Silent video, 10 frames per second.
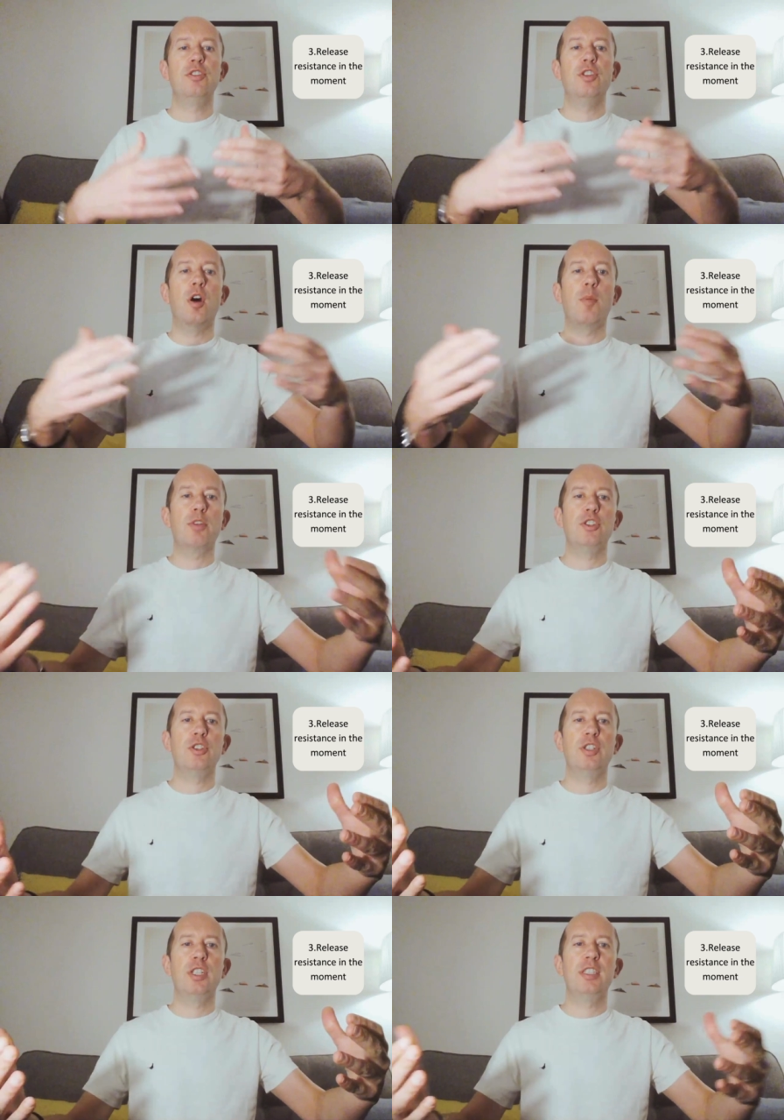the
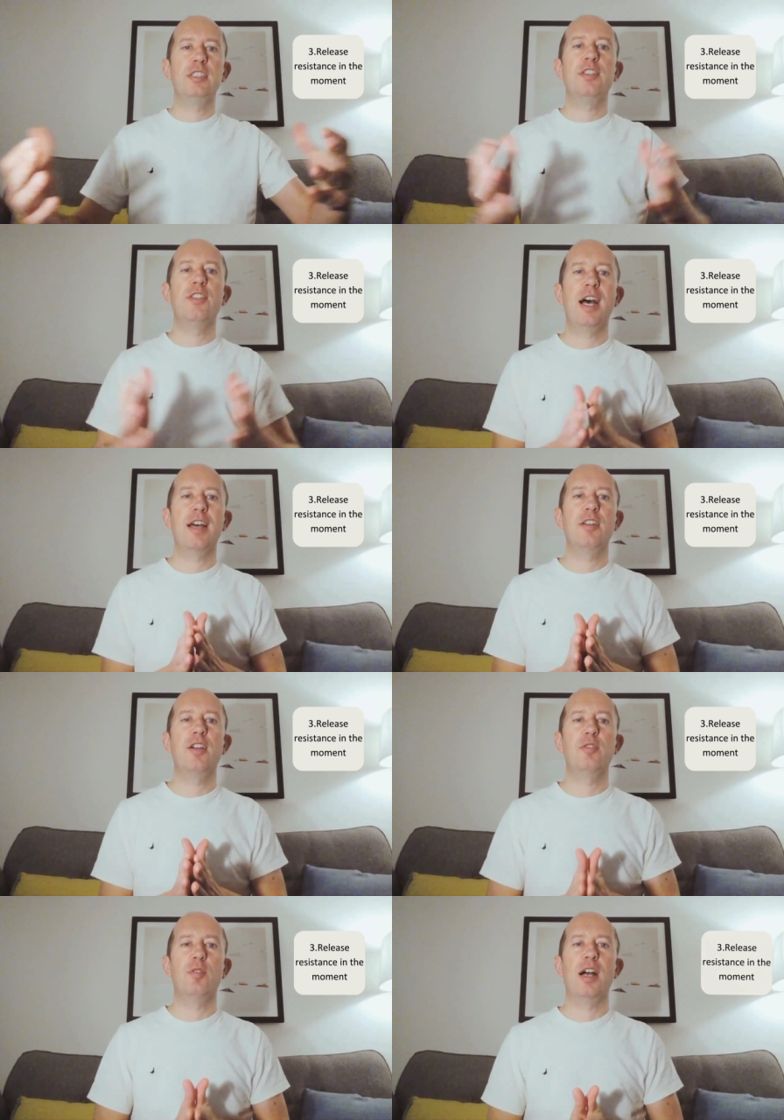opportunities that
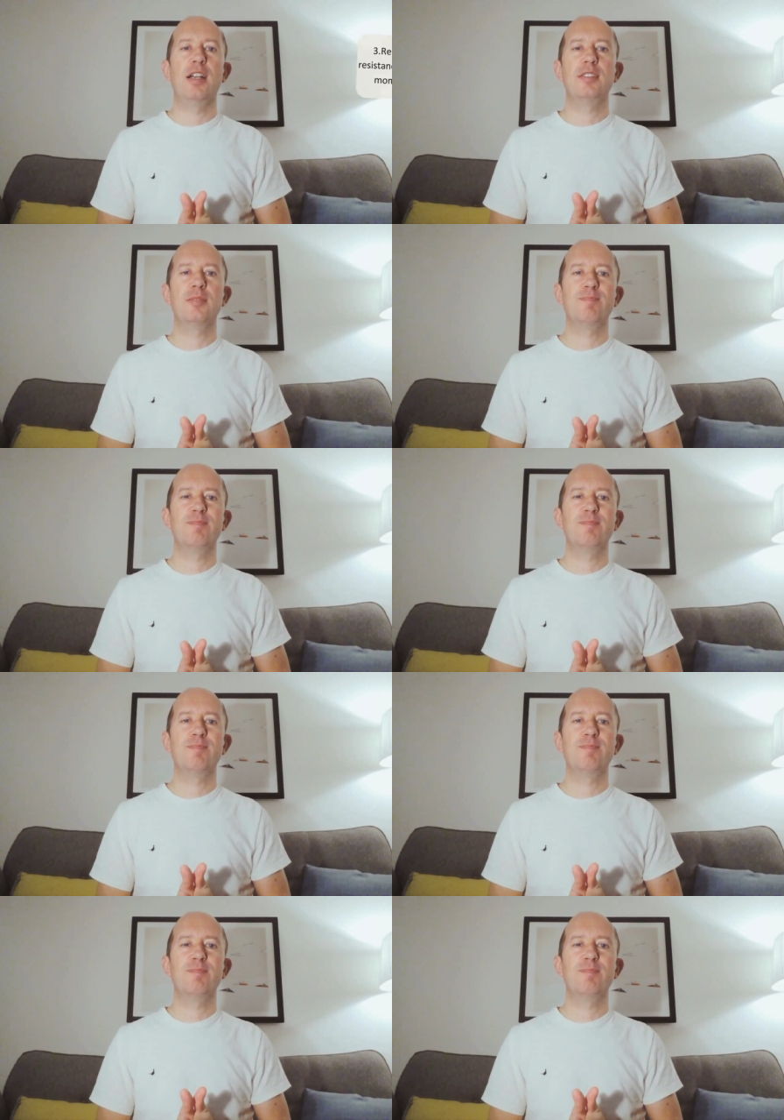arise.